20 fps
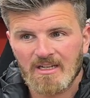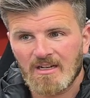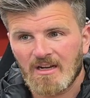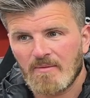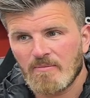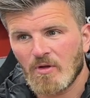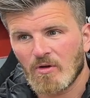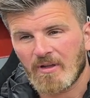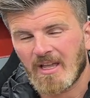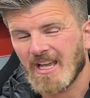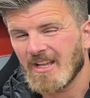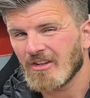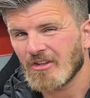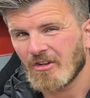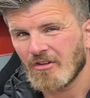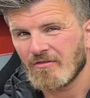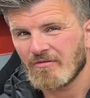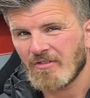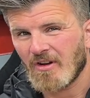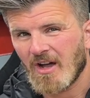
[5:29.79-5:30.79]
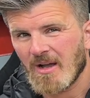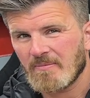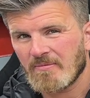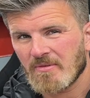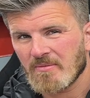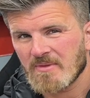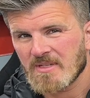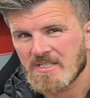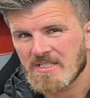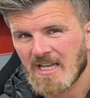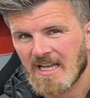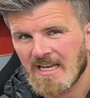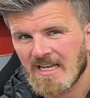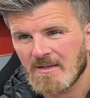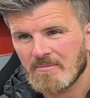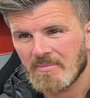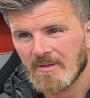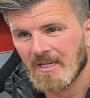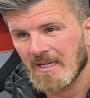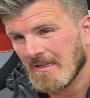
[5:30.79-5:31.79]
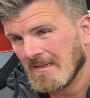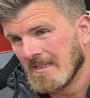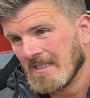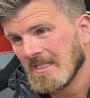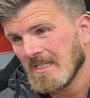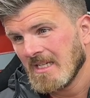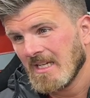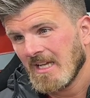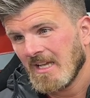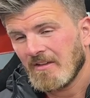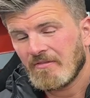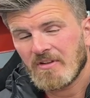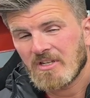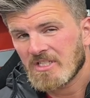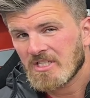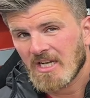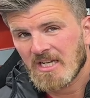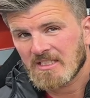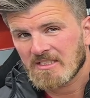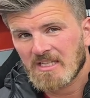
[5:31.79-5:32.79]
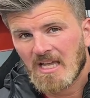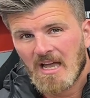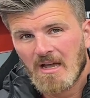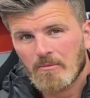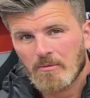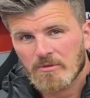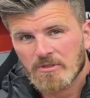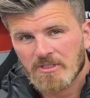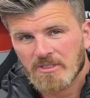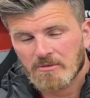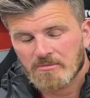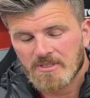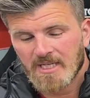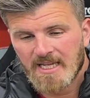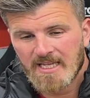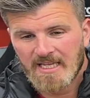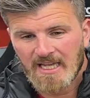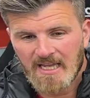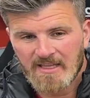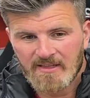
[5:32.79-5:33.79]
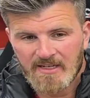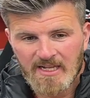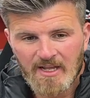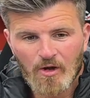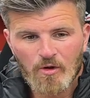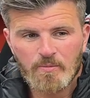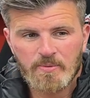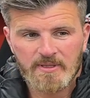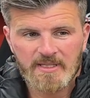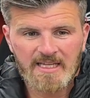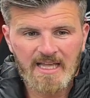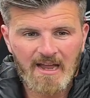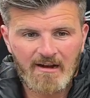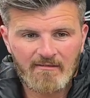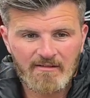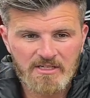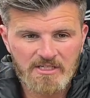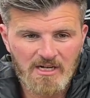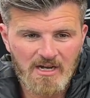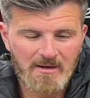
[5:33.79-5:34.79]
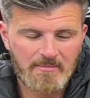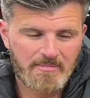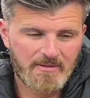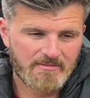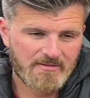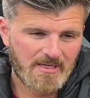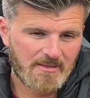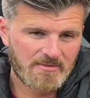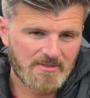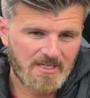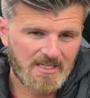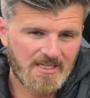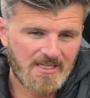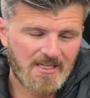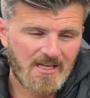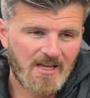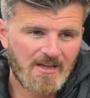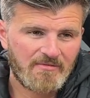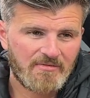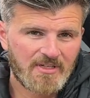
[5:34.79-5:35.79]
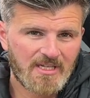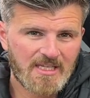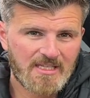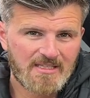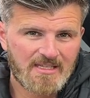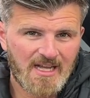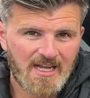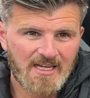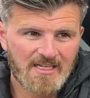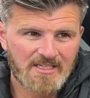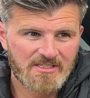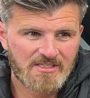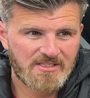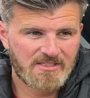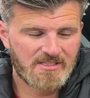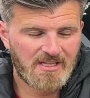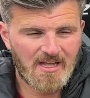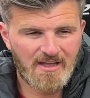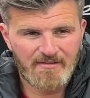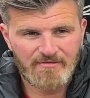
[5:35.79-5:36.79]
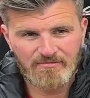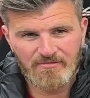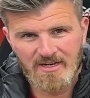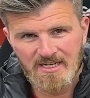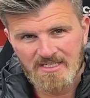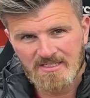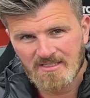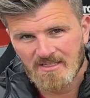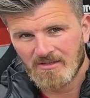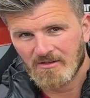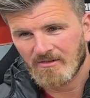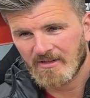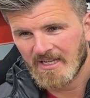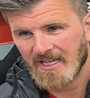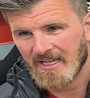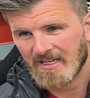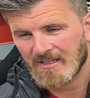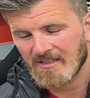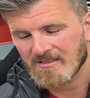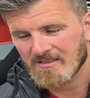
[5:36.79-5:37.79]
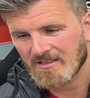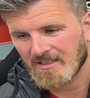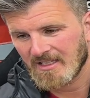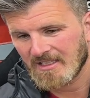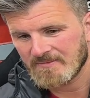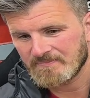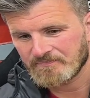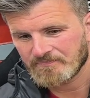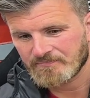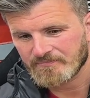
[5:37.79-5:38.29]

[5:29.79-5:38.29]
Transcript: I'm not getting a good vibe from the seller, but if it checks out, we'll still take it. And then he opened the garage up. It was absolutely covered in dust, stuff resting on it. And I was like,